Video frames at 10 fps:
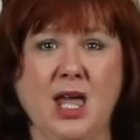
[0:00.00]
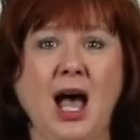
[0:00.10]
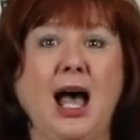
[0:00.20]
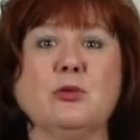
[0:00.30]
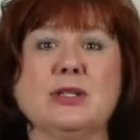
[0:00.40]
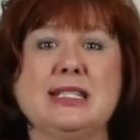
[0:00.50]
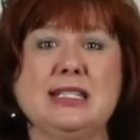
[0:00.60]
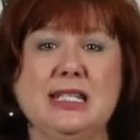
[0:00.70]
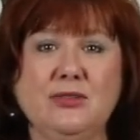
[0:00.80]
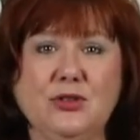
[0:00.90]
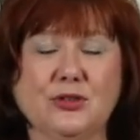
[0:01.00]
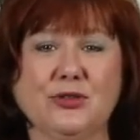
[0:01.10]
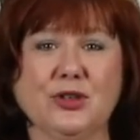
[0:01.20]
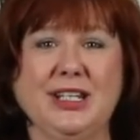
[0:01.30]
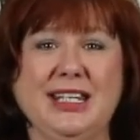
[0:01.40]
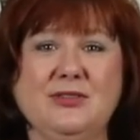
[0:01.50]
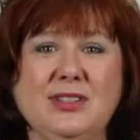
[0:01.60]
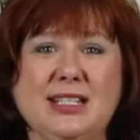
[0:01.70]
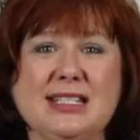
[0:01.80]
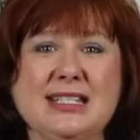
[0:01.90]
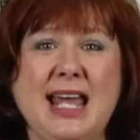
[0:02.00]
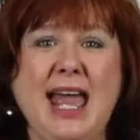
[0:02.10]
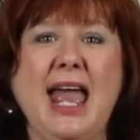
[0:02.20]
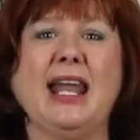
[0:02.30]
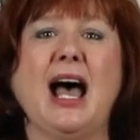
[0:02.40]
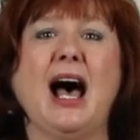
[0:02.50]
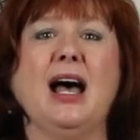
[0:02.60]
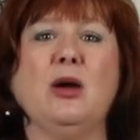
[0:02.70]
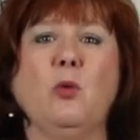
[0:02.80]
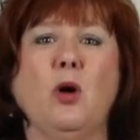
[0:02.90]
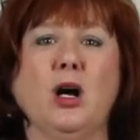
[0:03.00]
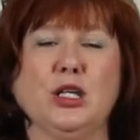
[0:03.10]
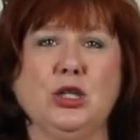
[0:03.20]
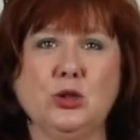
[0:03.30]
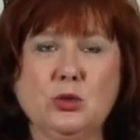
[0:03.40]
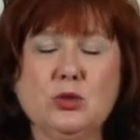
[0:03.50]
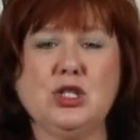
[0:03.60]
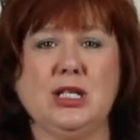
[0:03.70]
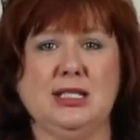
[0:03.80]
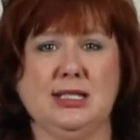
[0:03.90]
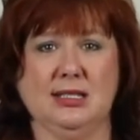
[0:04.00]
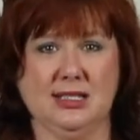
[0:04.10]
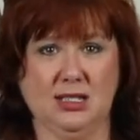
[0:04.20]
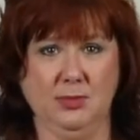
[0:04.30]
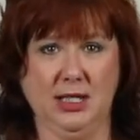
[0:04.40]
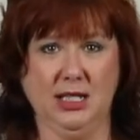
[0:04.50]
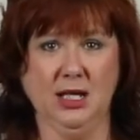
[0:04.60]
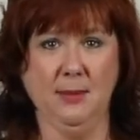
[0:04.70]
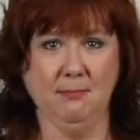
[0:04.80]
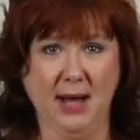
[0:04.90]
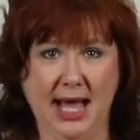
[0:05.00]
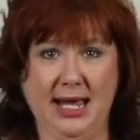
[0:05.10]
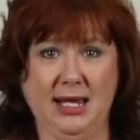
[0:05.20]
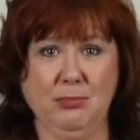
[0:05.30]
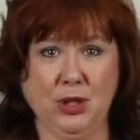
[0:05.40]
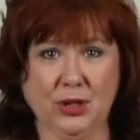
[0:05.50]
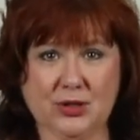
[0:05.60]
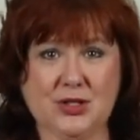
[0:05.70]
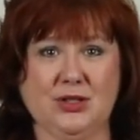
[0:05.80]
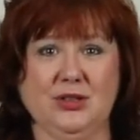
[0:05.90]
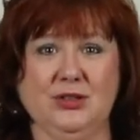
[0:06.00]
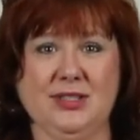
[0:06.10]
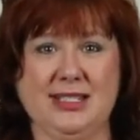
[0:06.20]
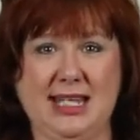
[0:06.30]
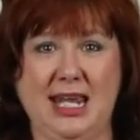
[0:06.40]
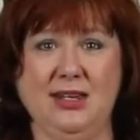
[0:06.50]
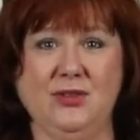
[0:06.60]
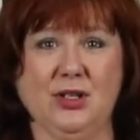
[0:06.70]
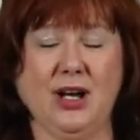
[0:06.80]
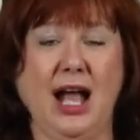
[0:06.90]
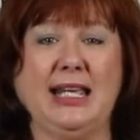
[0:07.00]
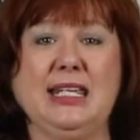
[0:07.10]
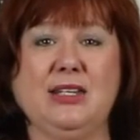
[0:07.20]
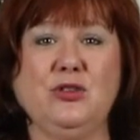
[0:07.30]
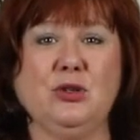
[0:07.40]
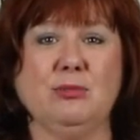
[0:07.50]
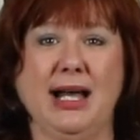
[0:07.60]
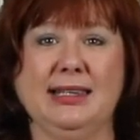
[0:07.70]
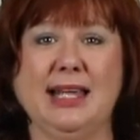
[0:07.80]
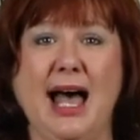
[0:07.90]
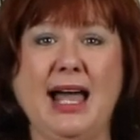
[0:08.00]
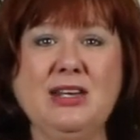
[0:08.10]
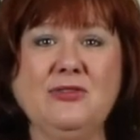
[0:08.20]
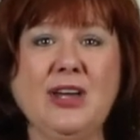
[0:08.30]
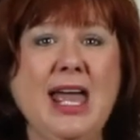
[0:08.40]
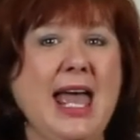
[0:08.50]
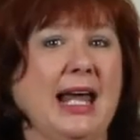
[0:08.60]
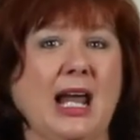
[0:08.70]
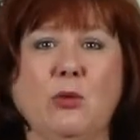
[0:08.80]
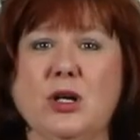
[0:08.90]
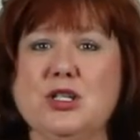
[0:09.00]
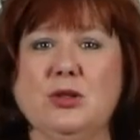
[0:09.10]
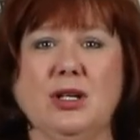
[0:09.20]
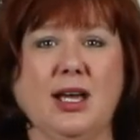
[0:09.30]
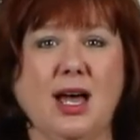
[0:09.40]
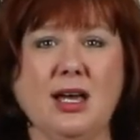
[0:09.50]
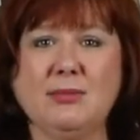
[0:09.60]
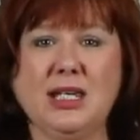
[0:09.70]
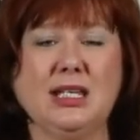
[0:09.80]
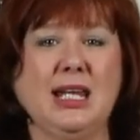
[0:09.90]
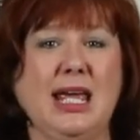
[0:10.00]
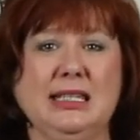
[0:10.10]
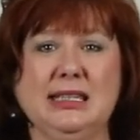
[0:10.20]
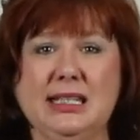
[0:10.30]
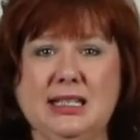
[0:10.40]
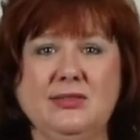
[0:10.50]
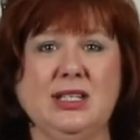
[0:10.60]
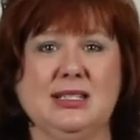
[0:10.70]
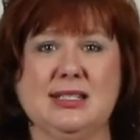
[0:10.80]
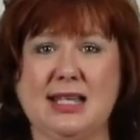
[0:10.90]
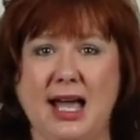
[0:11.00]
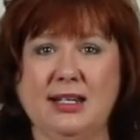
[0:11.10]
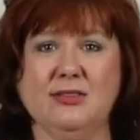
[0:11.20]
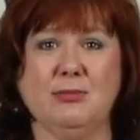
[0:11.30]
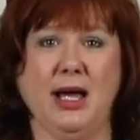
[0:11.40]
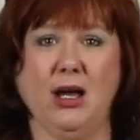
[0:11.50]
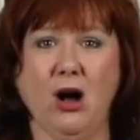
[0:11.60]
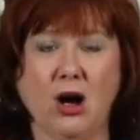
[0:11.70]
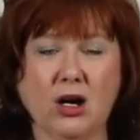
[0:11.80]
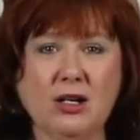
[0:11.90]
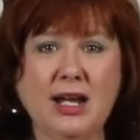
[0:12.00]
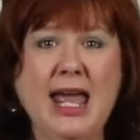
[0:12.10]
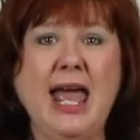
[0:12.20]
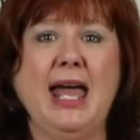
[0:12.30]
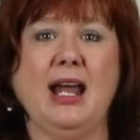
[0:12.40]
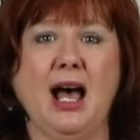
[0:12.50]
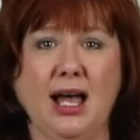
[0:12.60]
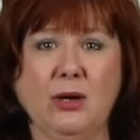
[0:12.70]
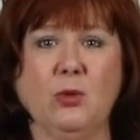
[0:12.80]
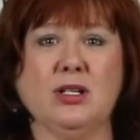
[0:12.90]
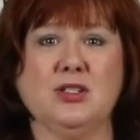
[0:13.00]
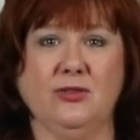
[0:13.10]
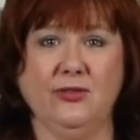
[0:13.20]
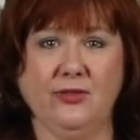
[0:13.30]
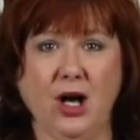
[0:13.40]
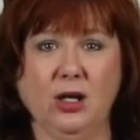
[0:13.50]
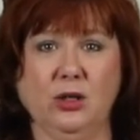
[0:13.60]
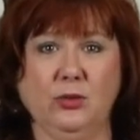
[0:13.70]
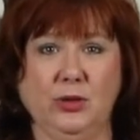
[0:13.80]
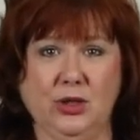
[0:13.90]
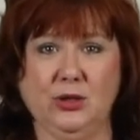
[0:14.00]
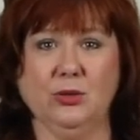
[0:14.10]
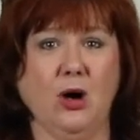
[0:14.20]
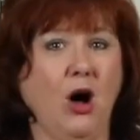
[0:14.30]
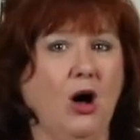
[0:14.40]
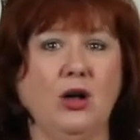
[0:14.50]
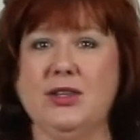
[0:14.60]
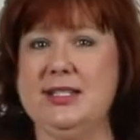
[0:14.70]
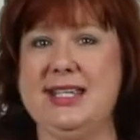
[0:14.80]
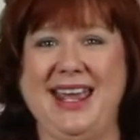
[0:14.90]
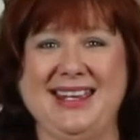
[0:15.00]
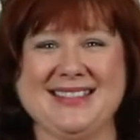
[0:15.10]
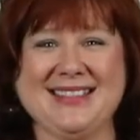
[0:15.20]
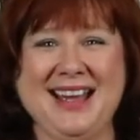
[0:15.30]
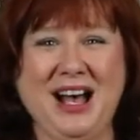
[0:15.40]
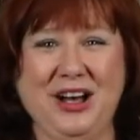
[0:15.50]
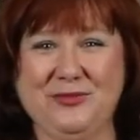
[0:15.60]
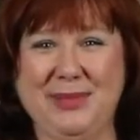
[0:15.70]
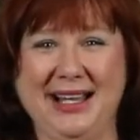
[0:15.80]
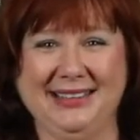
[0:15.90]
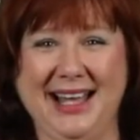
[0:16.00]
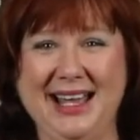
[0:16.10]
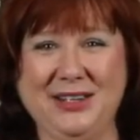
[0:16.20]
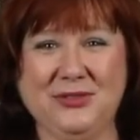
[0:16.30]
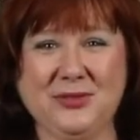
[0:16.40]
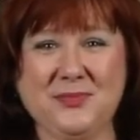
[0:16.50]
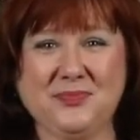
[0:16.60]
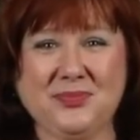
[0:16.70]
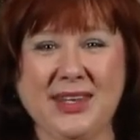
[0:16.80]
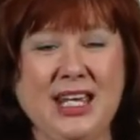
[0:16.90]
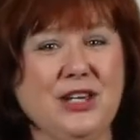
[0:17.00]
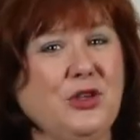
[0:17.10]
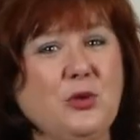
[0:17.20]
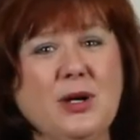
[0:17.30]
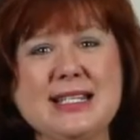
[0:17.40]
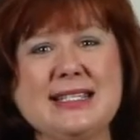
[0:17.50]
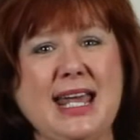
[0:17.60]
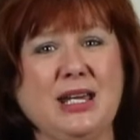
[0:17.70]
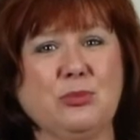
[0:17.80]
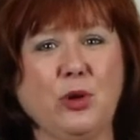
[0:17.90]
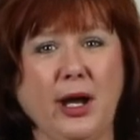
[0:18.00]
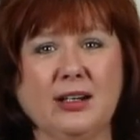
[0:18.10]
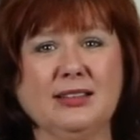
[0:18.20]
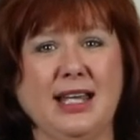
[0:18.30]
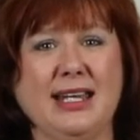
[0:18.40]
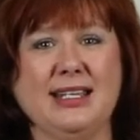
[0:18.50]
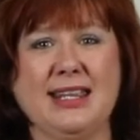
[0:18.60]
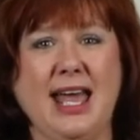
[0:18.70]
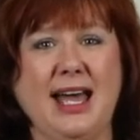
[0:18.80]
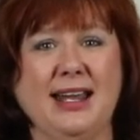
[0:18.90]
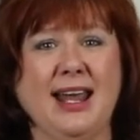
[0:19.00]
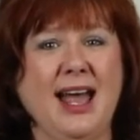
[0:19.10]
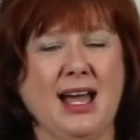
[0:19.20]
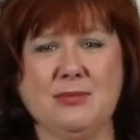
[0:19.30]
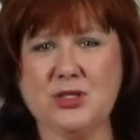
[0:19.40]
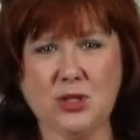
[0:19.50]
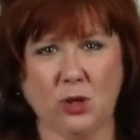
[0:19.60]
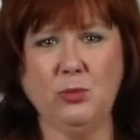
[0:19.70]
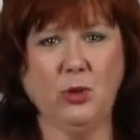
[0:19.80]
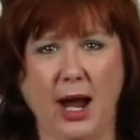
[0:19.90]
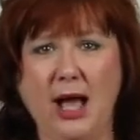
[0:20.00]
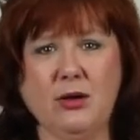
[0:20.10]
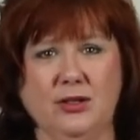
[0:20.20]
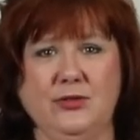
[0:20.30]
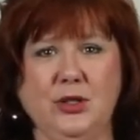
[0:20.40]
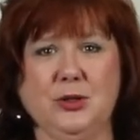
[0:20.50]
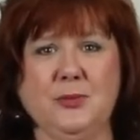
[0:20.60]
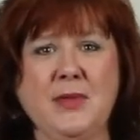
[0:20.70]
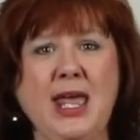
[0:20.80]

I receive your forgiveness, and I want you, Jesus, to be my personal Savior. I give you my life, and I want you to come in and live inside of my heart, and I want to follow you all the days of my life." If you want to say a prayer like that, I'm so proud of you.